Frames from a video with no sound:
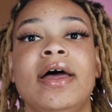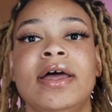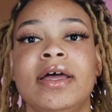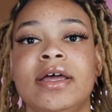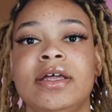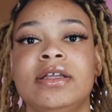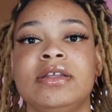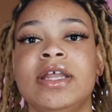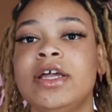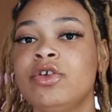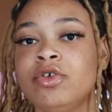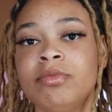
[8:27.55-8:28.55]
And
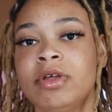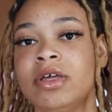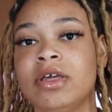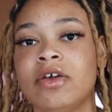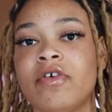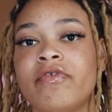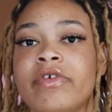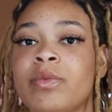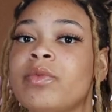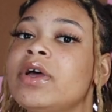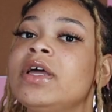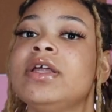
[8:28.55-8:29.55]
they knew me
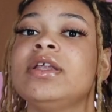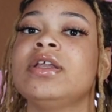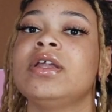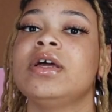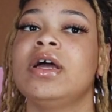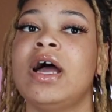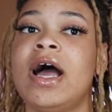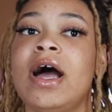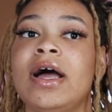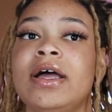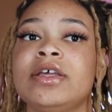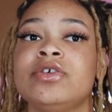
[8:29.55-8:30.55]
from when
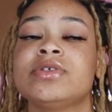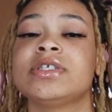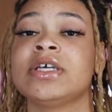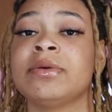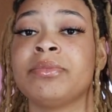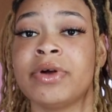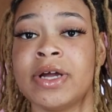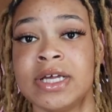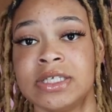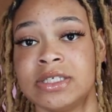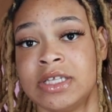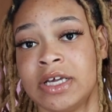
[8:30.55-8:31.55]
I used to get
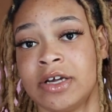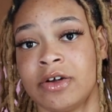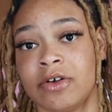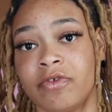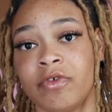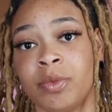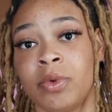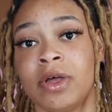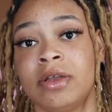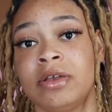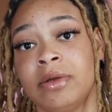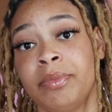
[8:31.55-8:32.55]
braids there, for
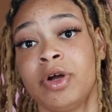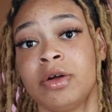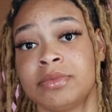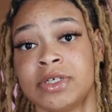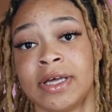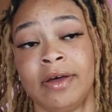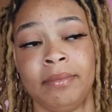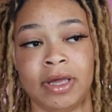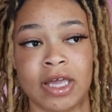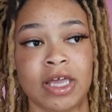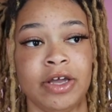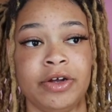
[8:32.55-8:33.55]
when the perm took out my
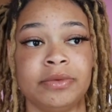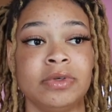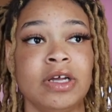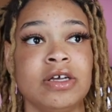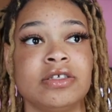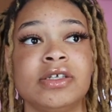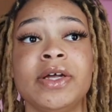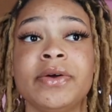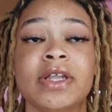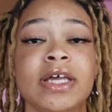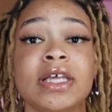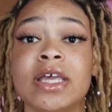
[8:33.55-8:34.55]
hair. So they
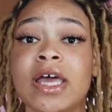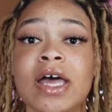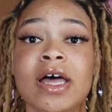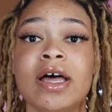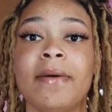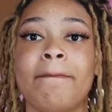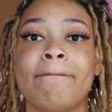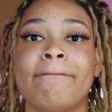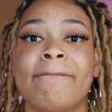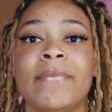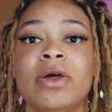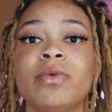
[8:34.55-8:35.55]
were like, yeah,
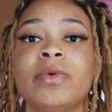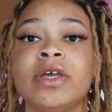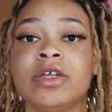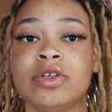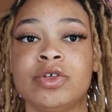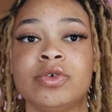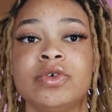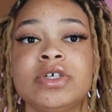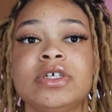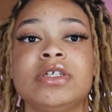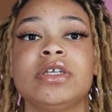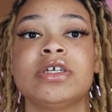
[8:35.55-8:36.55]
we can do
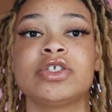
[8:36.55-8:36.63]
it.